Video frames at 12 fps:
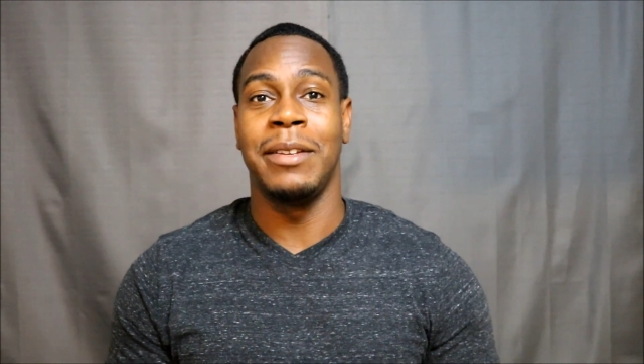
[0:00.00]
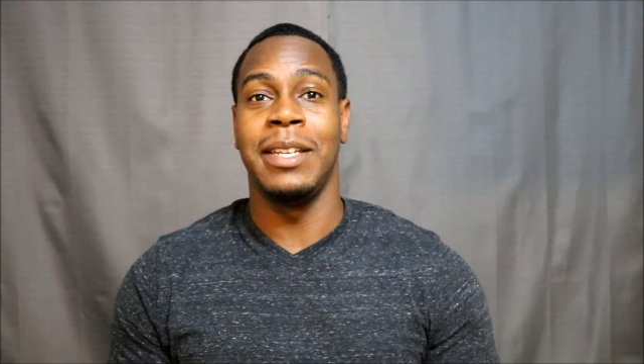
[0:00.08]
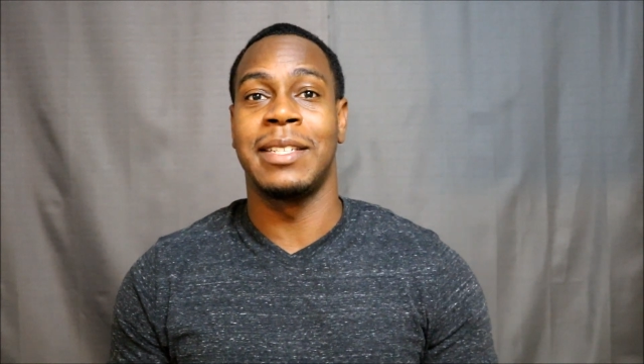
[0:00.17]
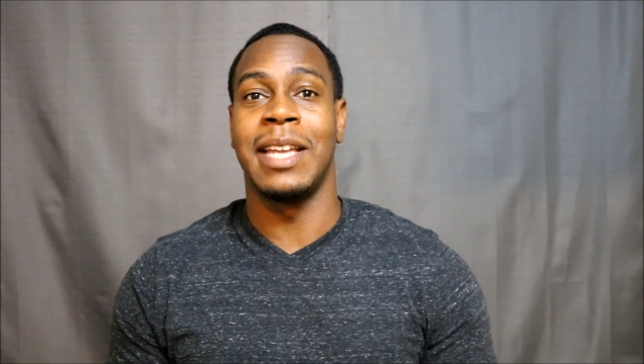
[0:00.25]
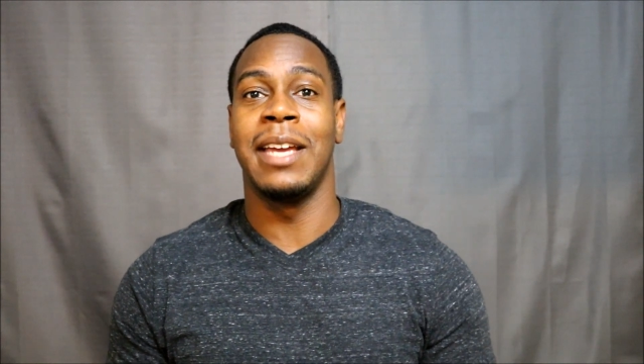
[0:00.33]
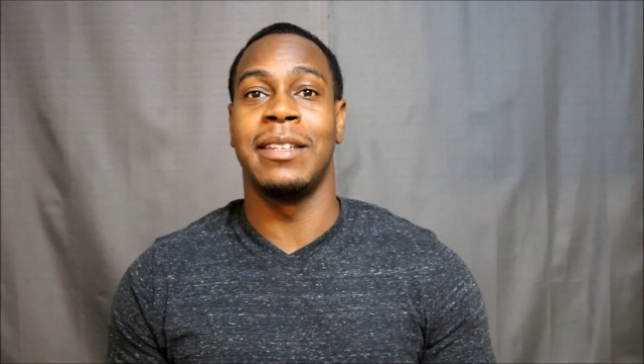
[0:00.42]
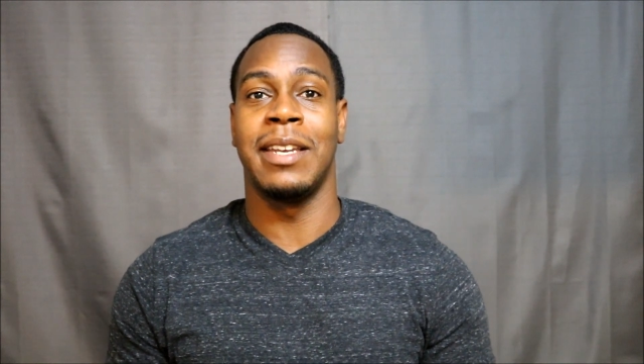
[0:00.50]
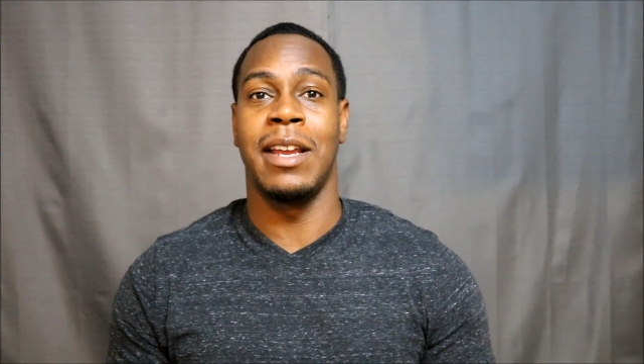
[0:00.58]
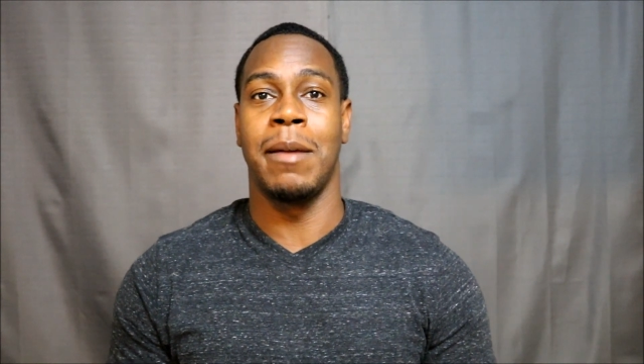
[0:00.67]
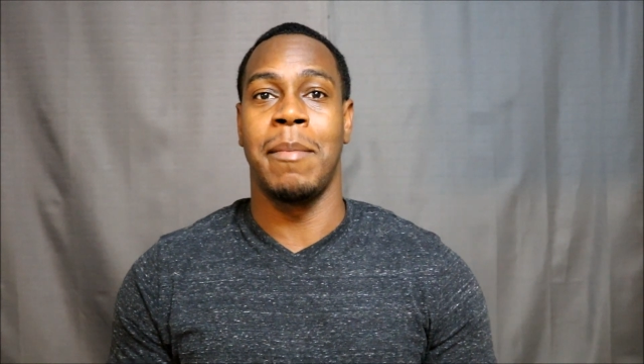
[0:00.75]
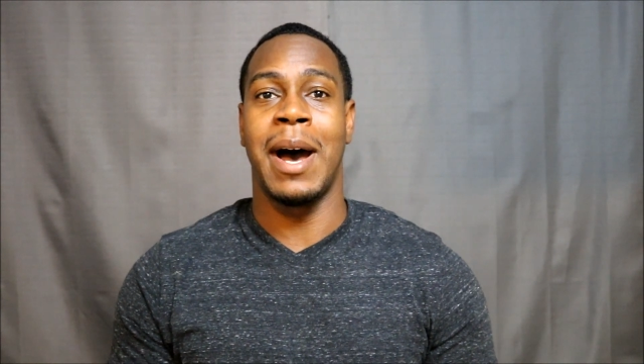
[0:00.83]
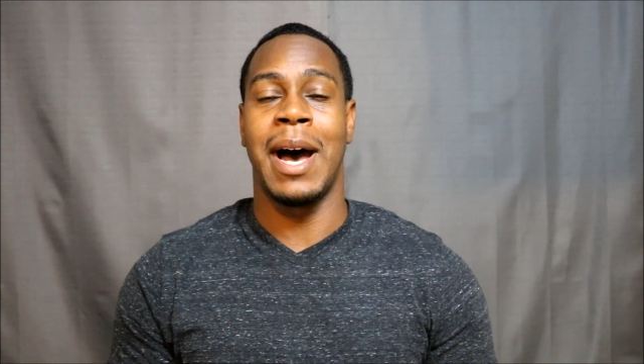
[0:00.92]
these things in
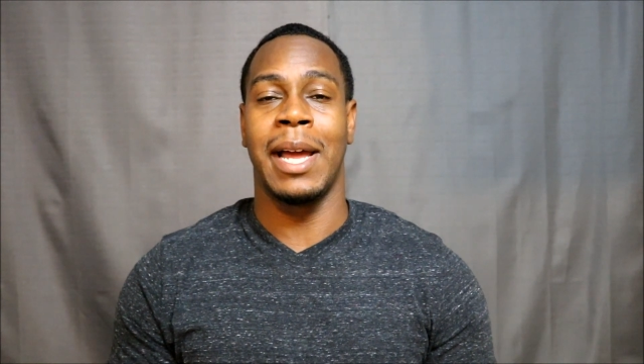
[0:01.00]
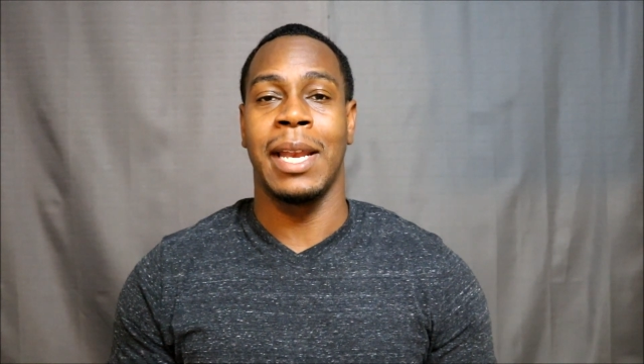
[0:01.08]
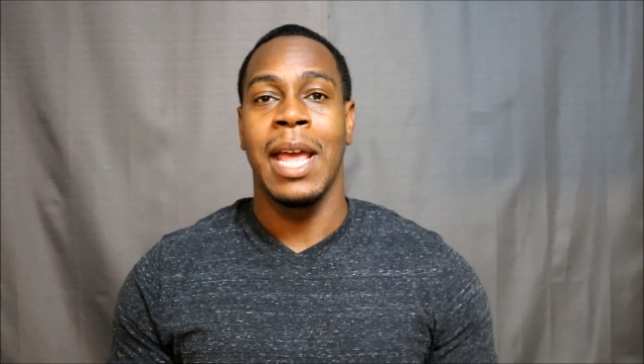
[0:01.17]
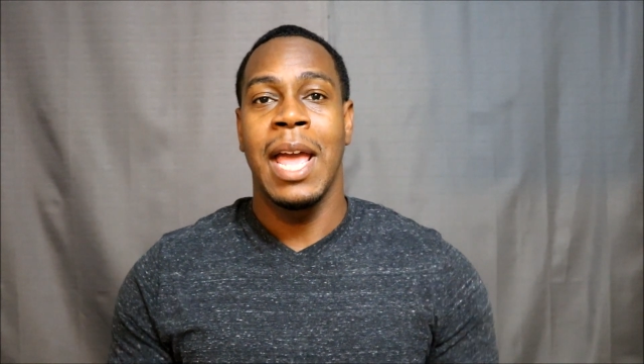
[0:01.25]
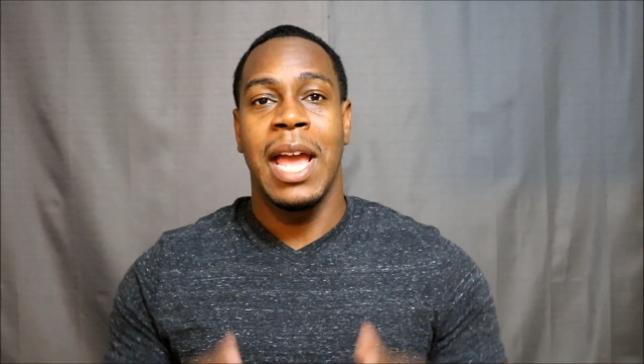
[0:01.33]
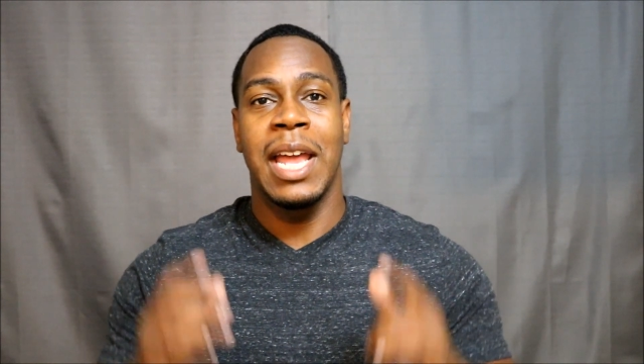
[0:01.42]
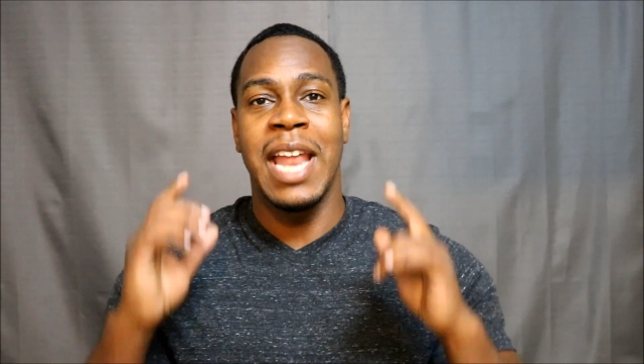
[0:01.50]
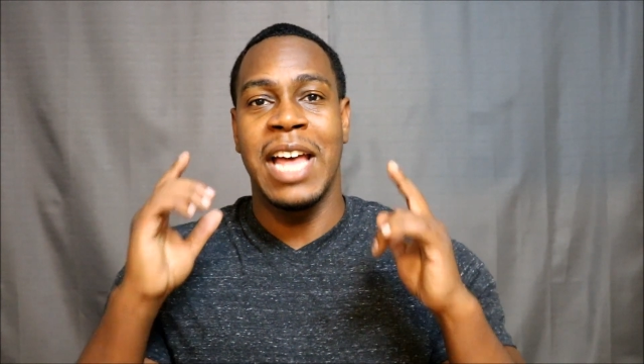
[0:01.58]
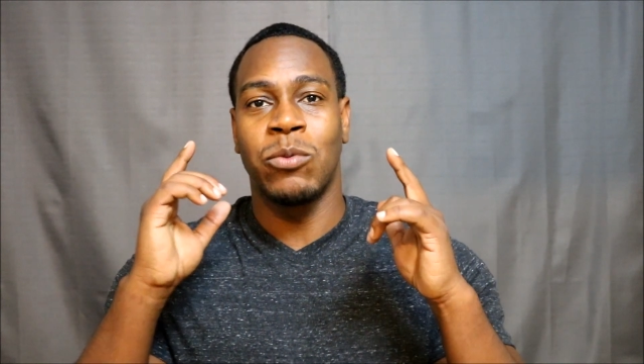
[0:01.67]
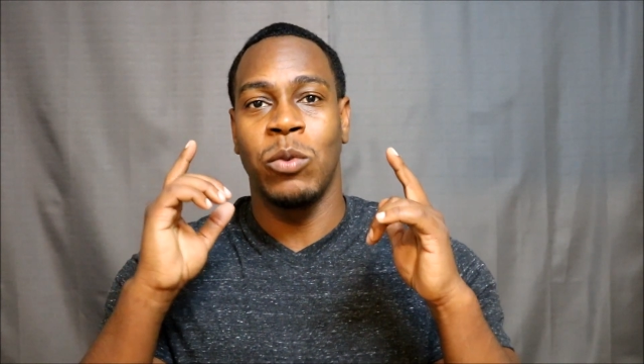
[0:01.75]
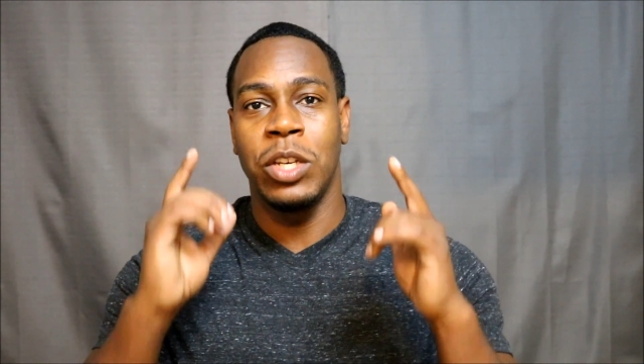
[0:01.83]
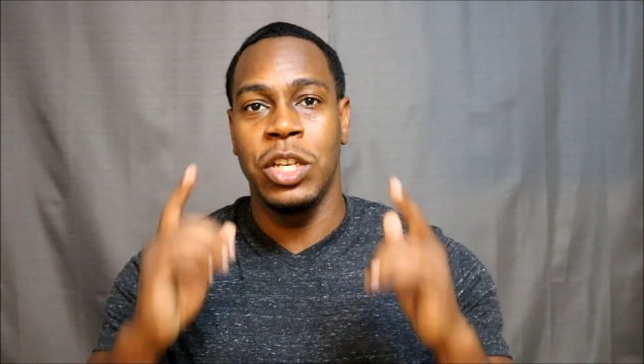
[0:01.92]
their mind, and
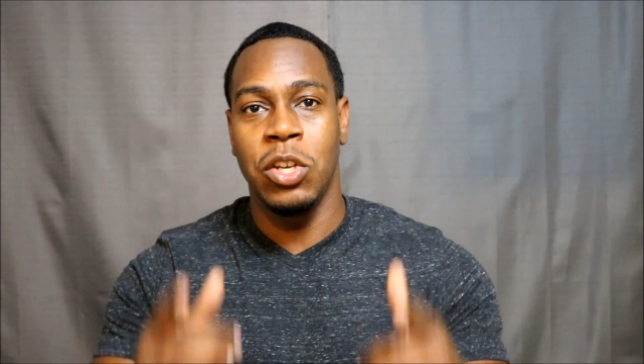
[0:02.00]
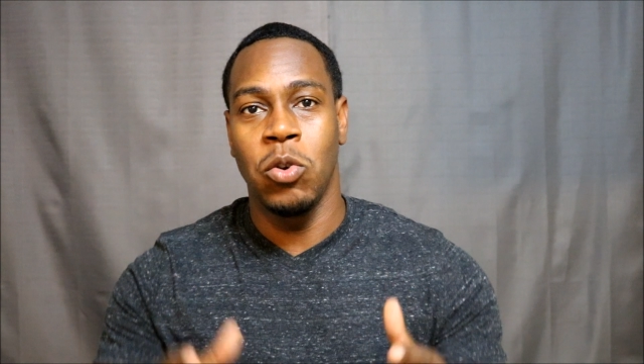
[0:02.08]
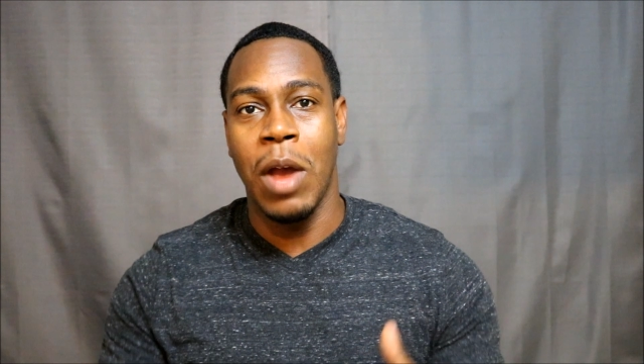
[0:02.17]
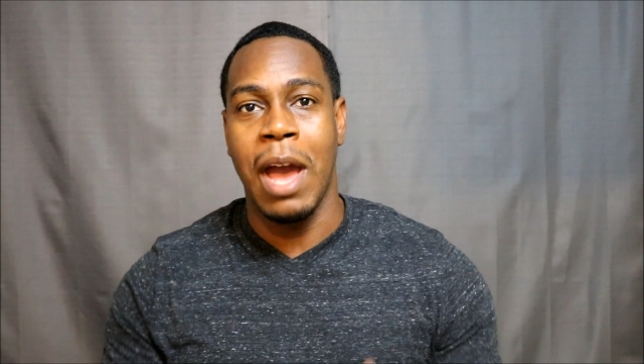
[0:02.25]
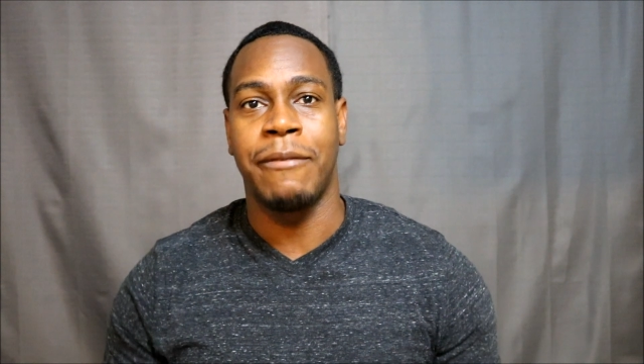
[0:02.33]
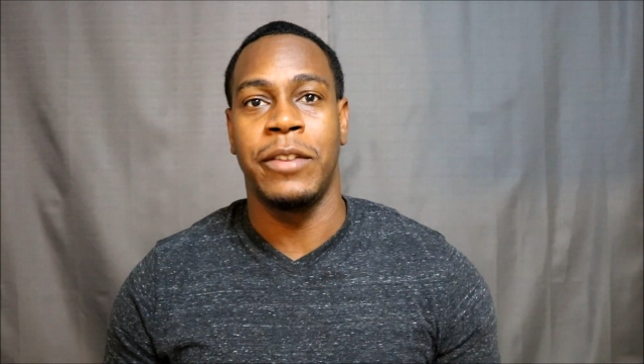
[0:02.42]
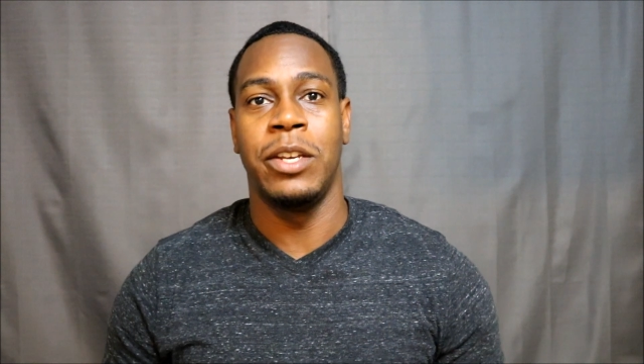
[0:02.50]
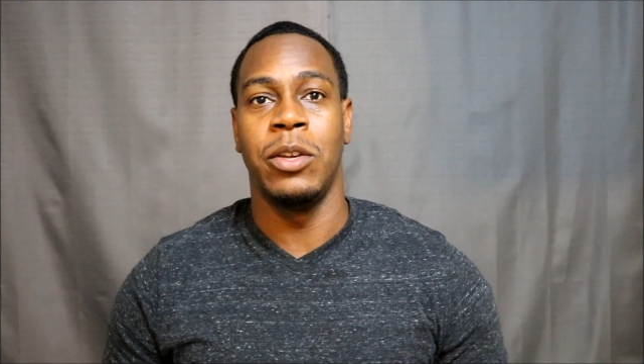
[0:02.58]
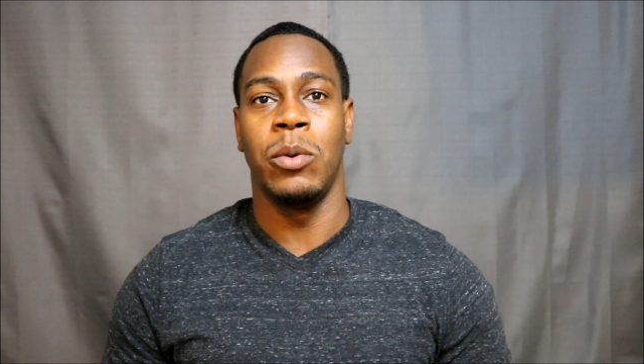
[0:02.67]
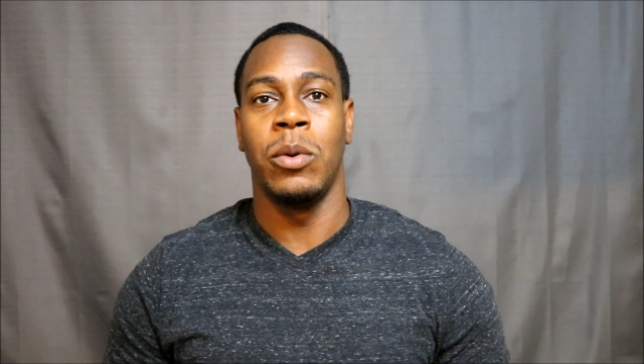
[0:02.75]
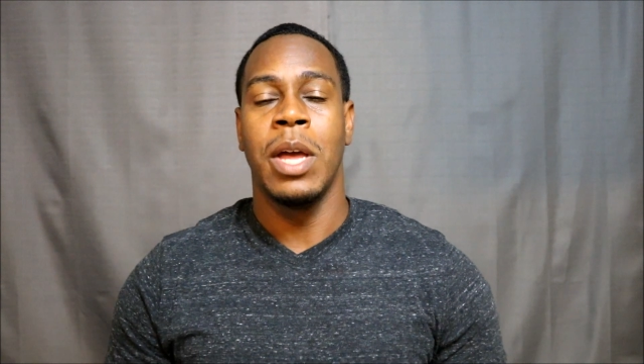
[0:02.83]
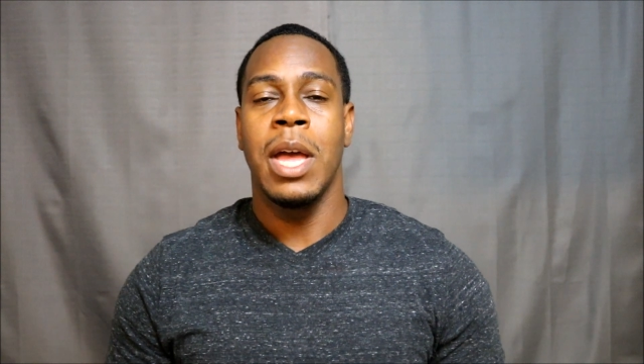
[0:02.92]
that's what you have to do.